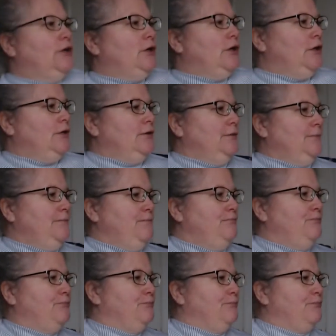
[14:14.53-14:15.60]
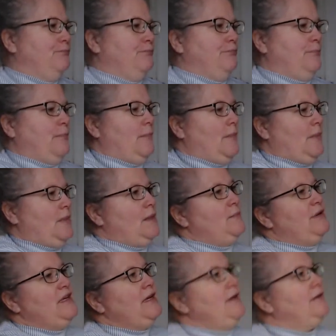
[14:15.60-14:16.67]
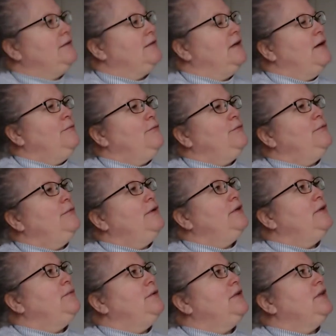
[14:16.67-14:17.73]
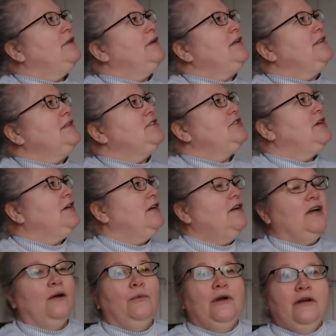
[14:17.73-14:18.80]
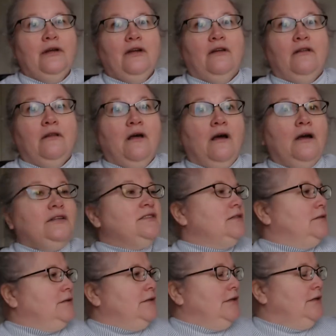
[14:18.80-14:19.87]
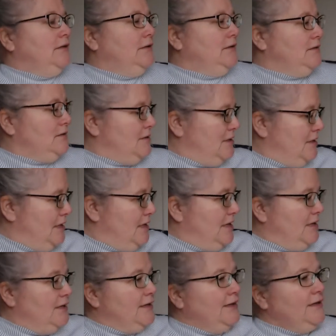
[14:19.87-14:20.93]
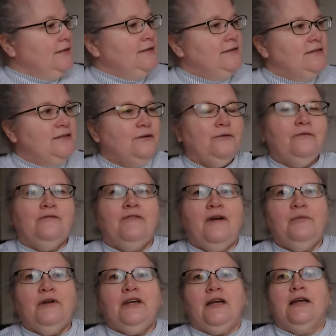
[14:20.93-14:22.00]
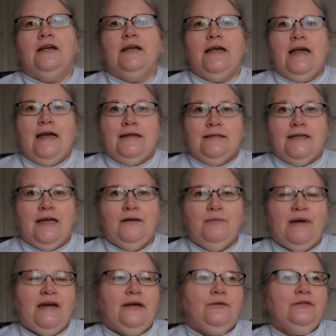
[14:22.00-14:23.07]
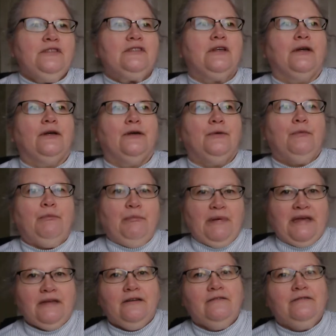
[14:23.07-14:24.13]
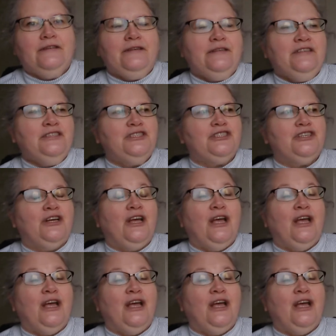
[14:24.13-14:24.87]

But yeah, I really, really like this jacket. I wear it a lot. And yeah, so fabric, 10 pounds. Pendle Village